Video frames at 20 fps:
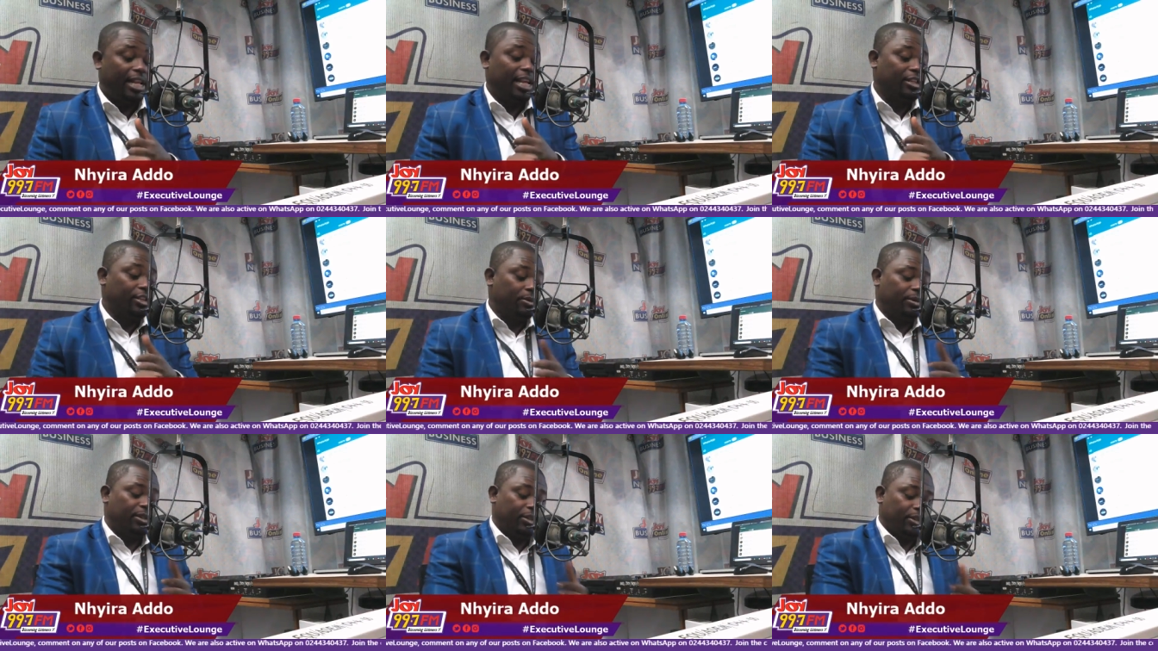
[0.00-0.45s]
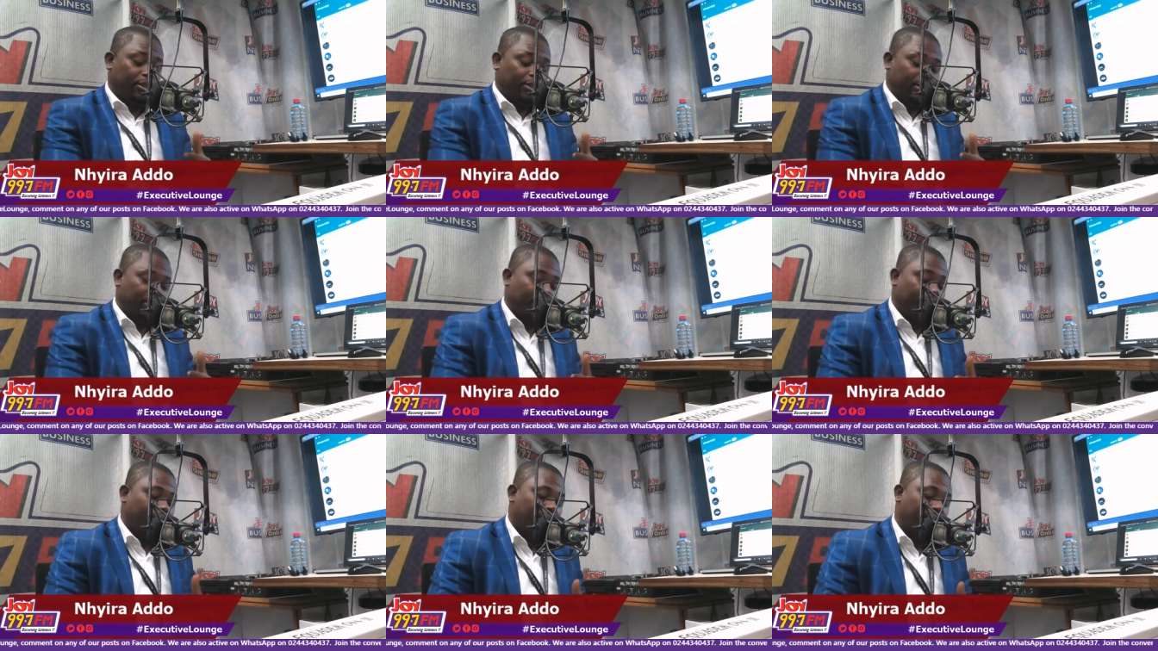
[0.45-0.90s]
and that should be
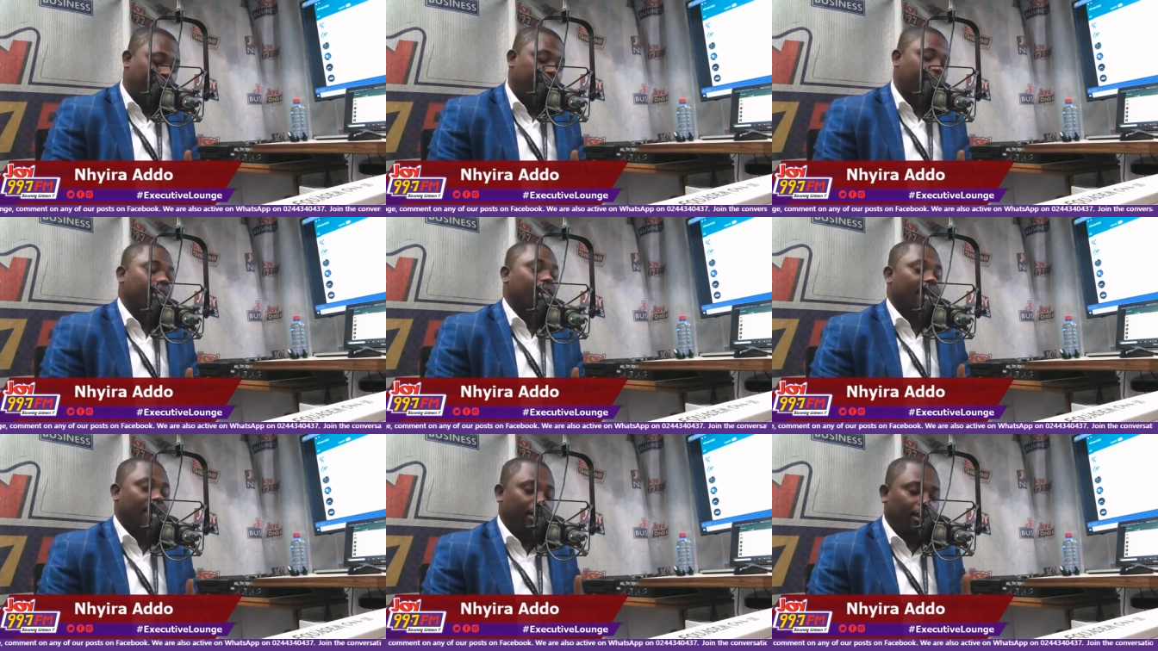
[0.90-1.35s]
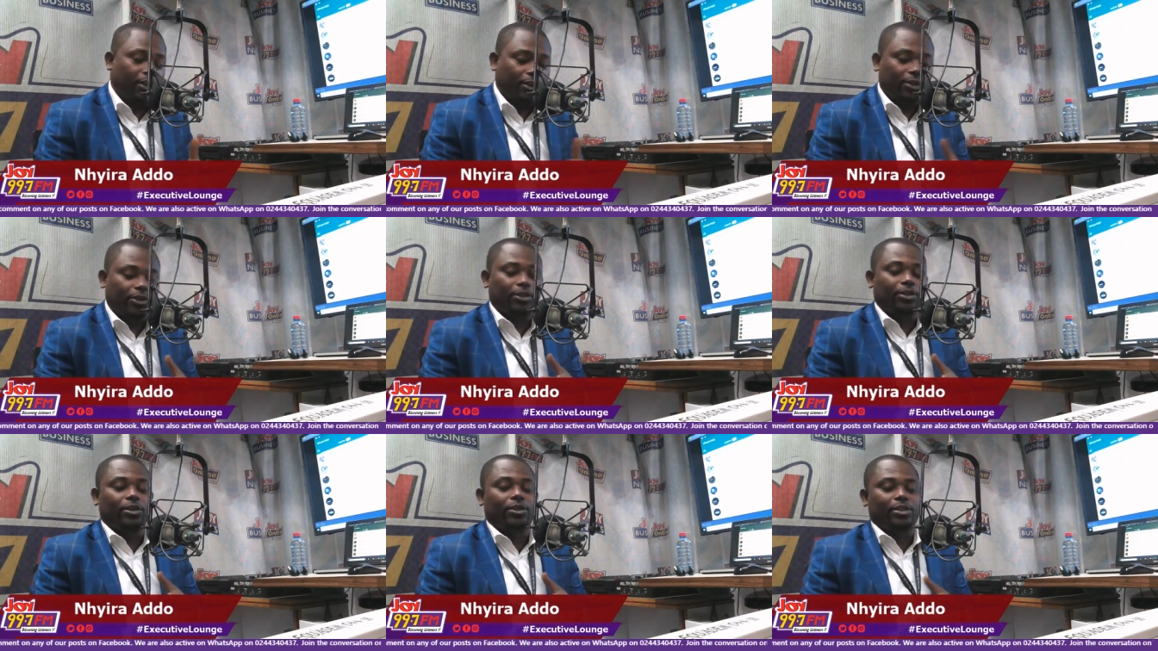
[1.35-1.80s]
taught at a very and
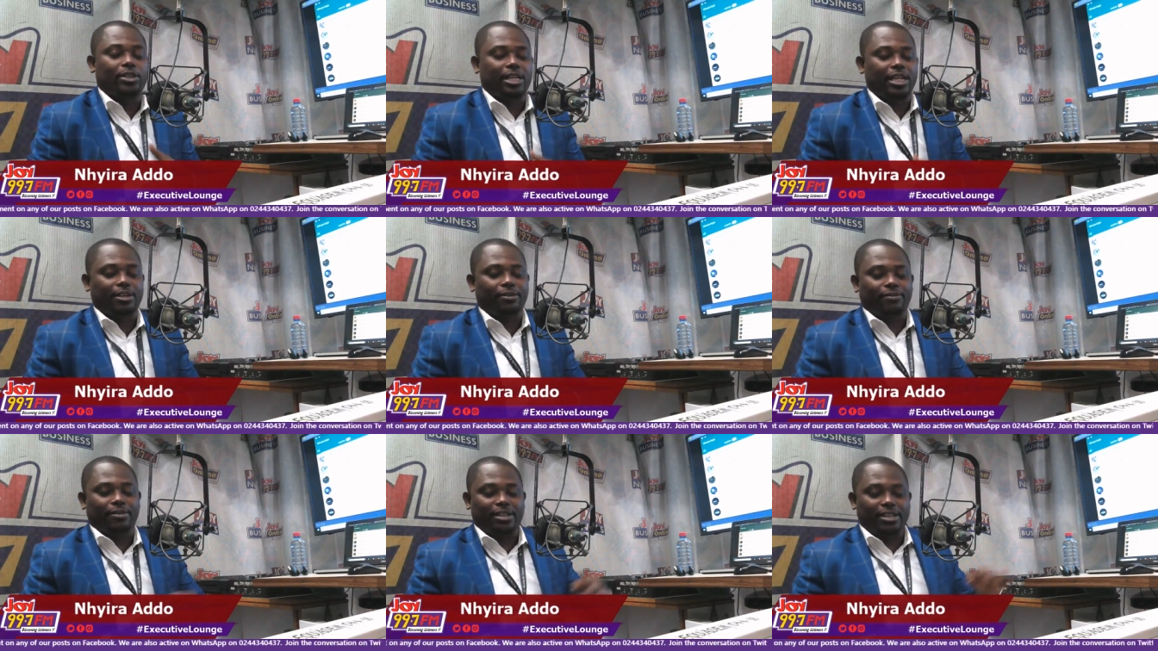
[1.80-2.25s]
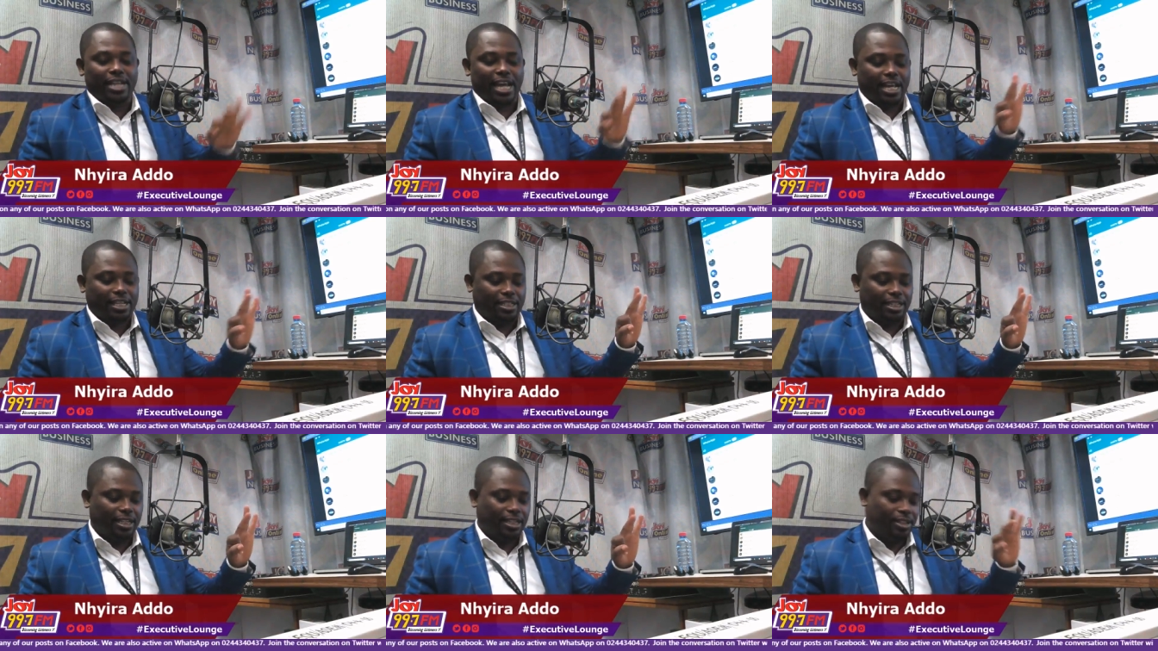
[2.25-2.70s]
local content
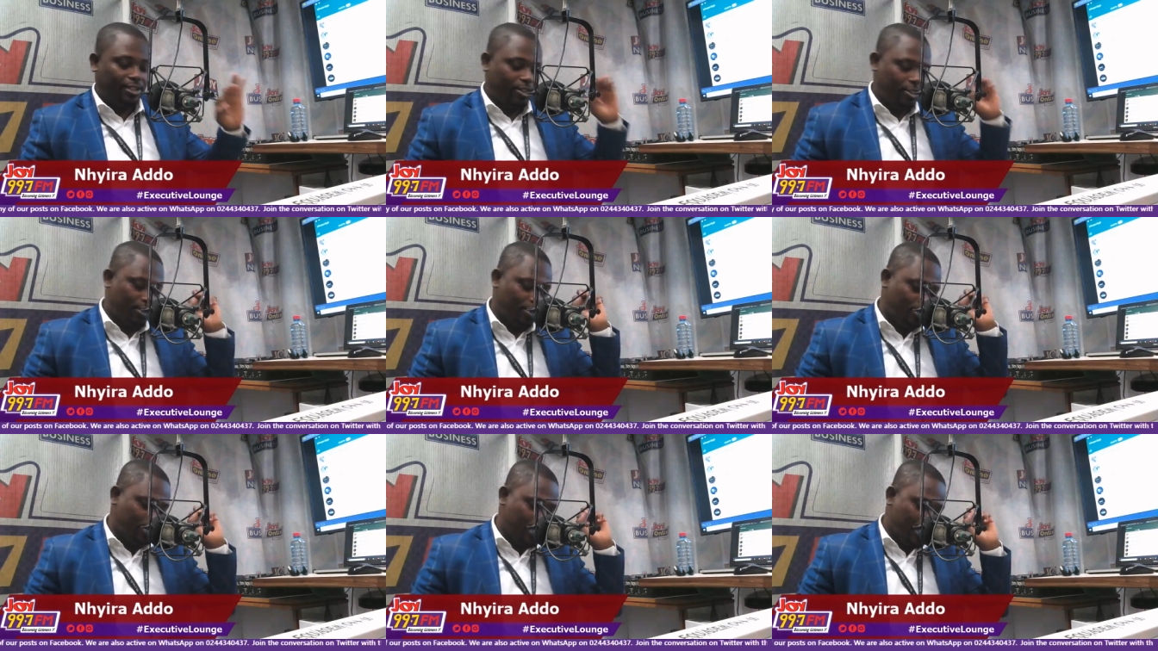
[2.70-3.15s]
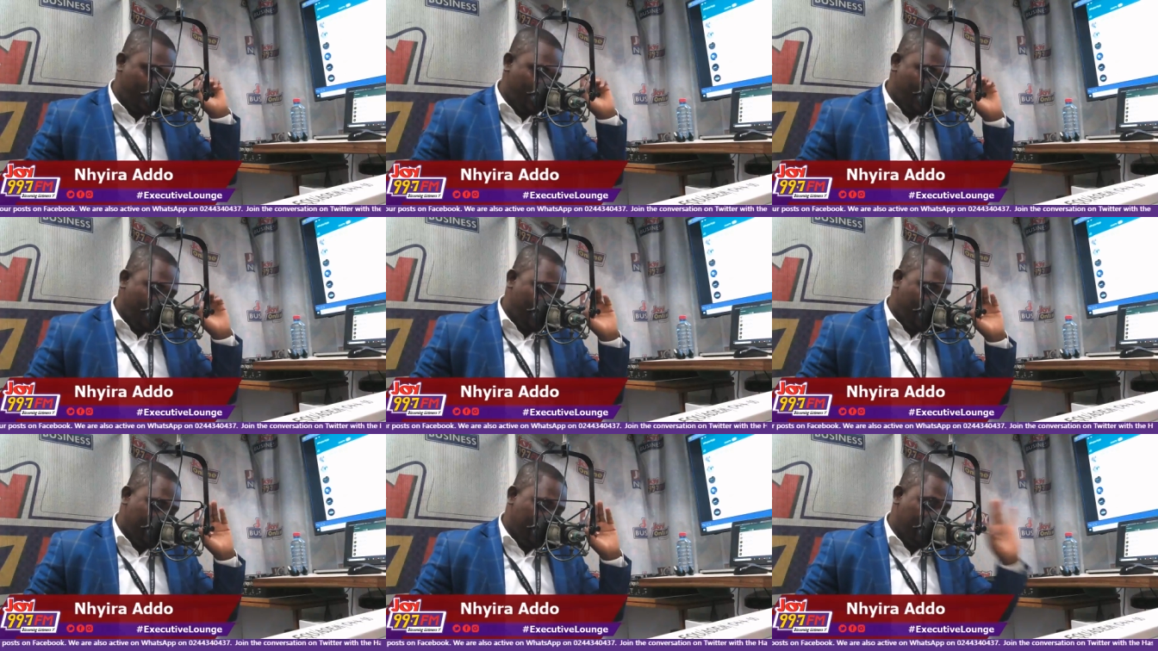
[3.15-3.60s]
fantastic so
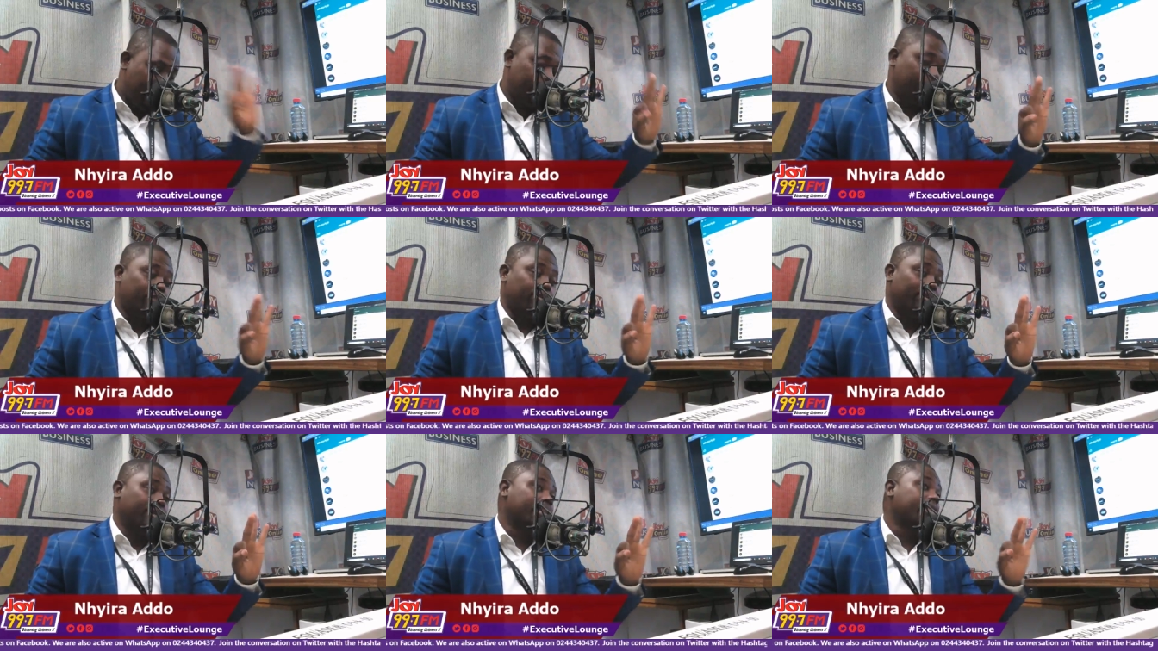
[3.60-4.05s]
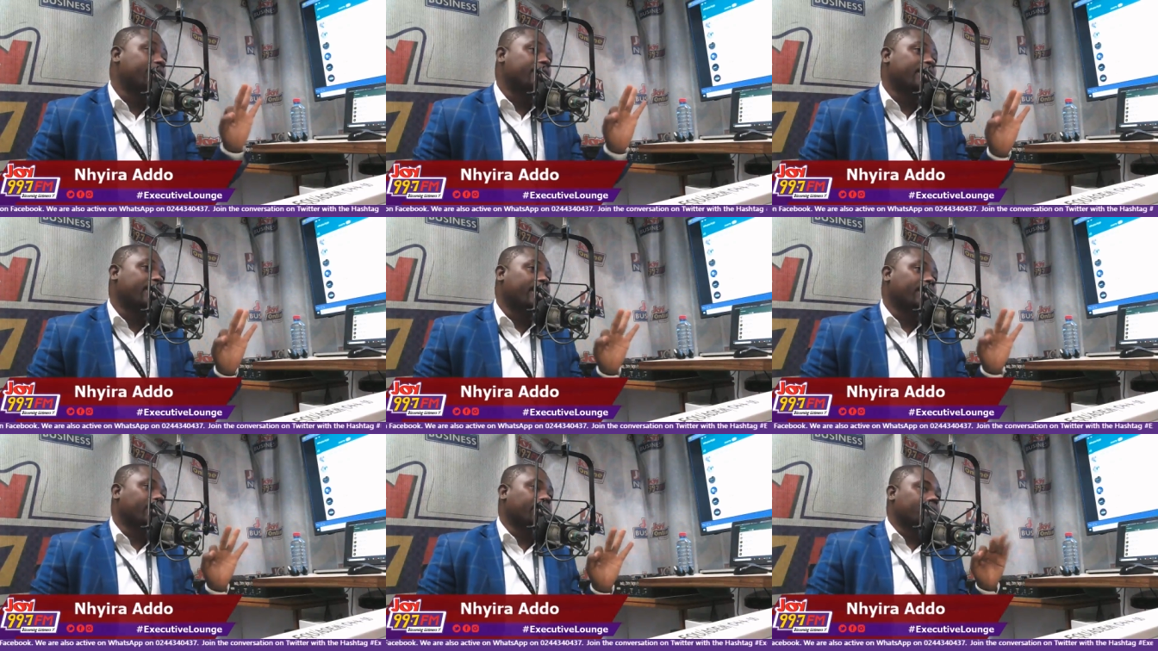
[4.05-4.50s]
these three
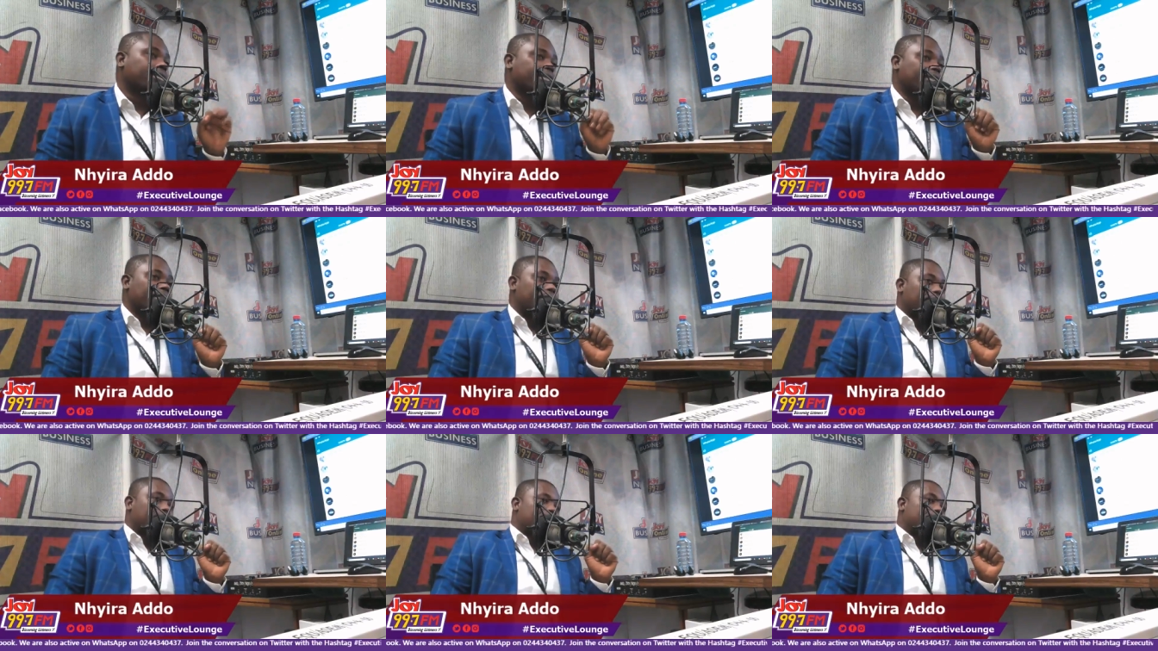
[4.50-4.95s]
things